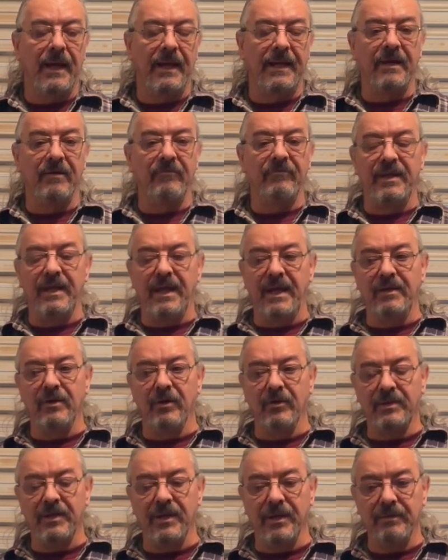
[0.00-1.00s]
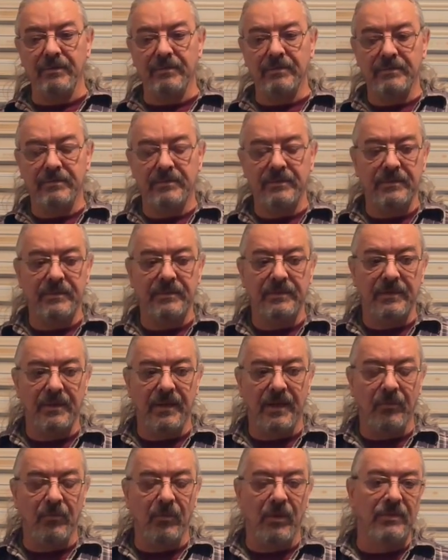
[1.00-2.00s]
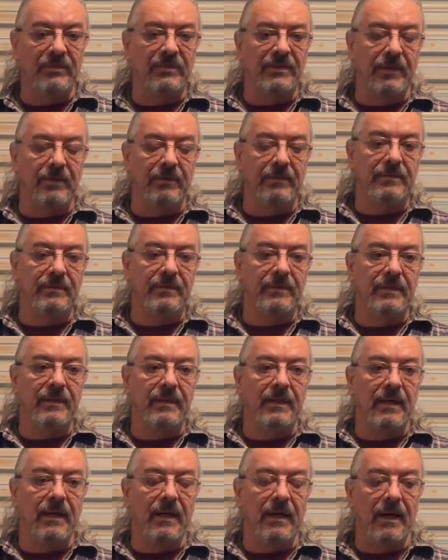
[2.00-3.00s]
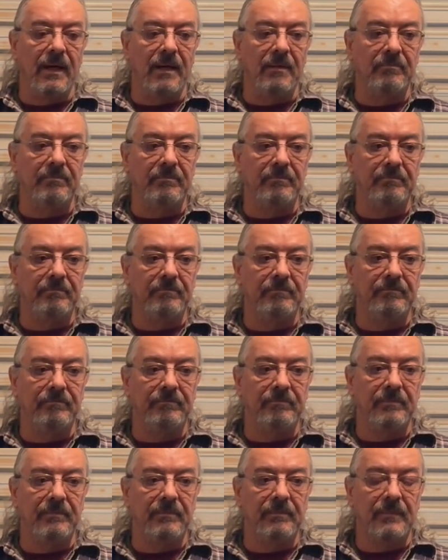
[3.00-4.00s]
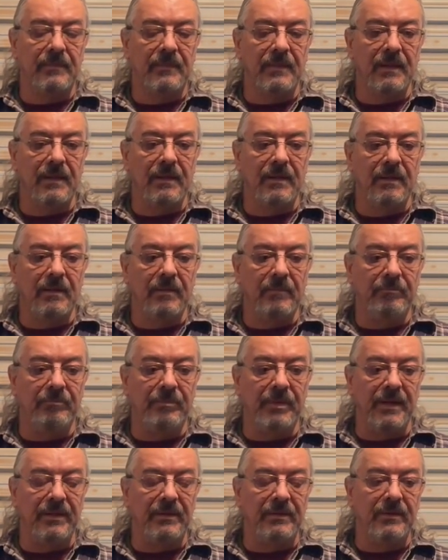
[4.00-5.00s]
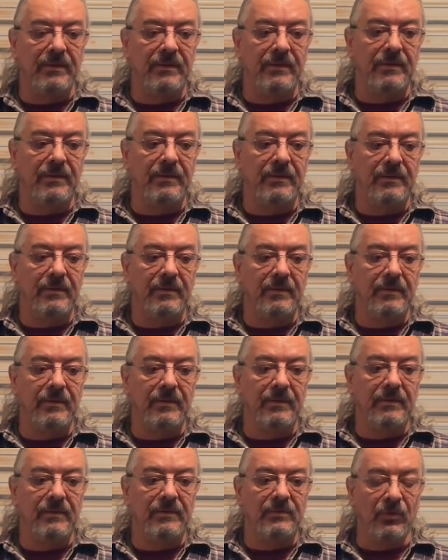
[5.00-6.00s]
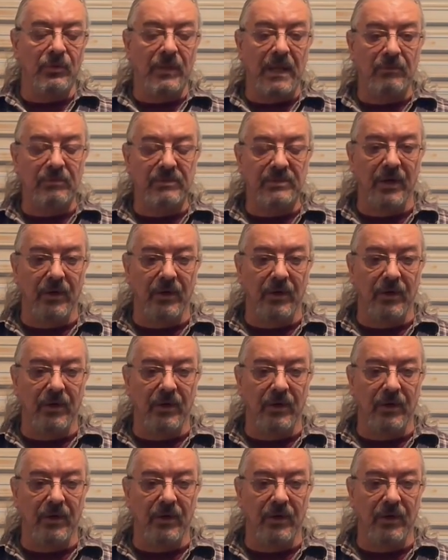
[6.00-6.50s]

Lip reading: got VA healthcare while I was here. So that was